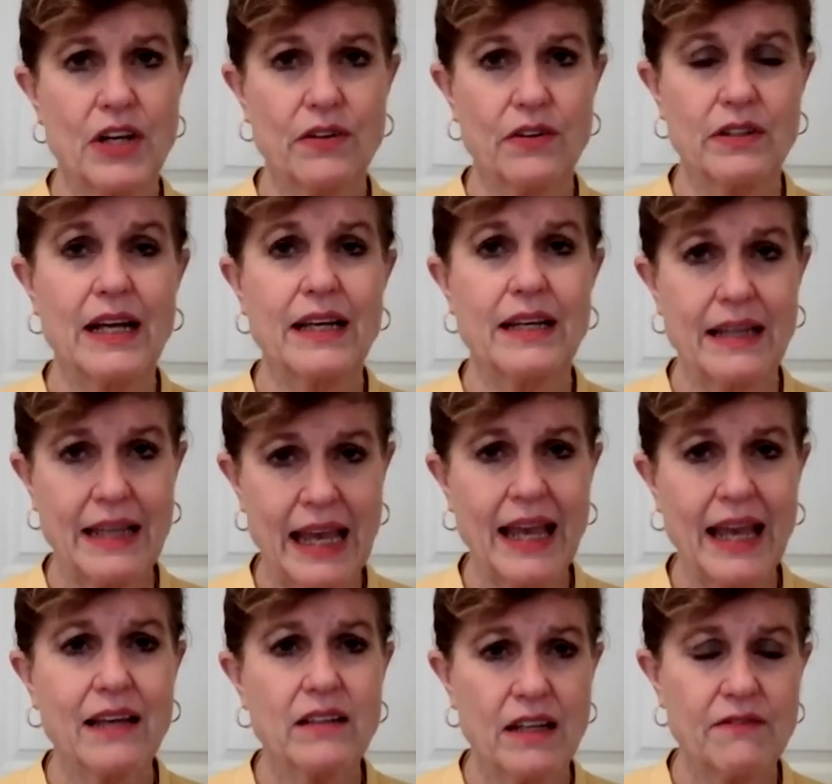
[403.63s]
Carolina
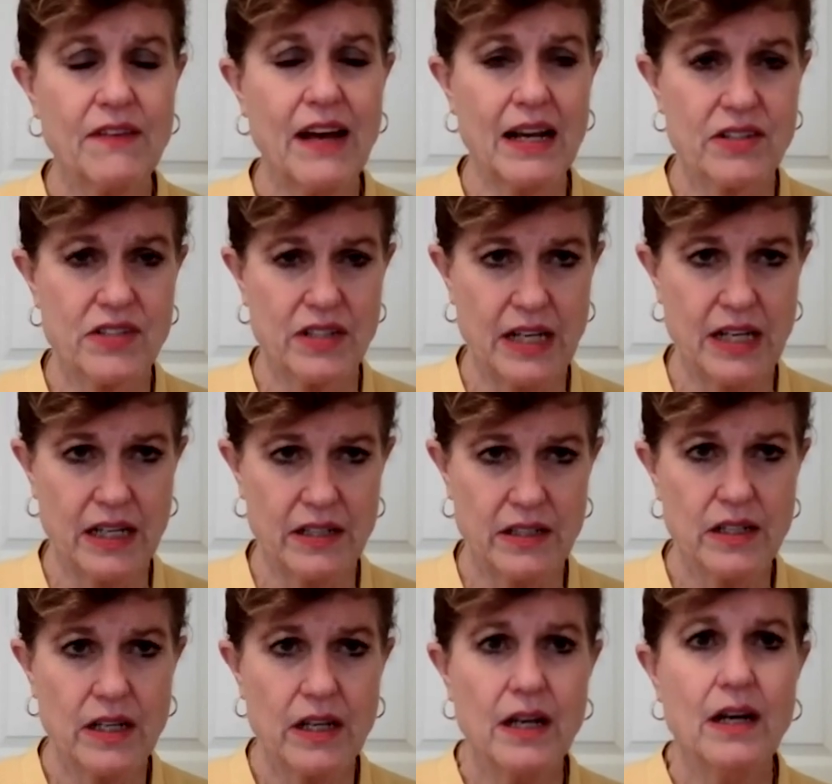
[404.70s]
can get vaccinated.